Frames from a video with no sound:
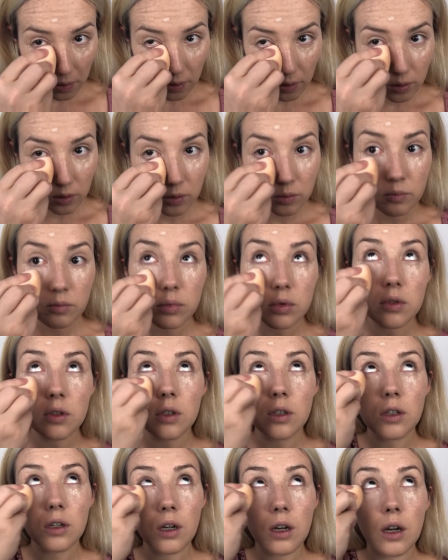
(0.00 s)
You will
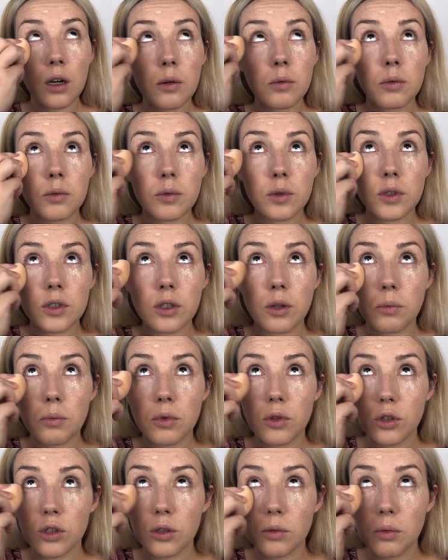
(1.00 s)
bring it up with your
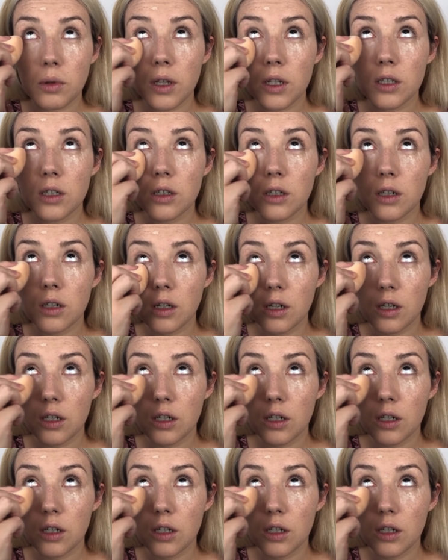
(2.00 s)
beauty blender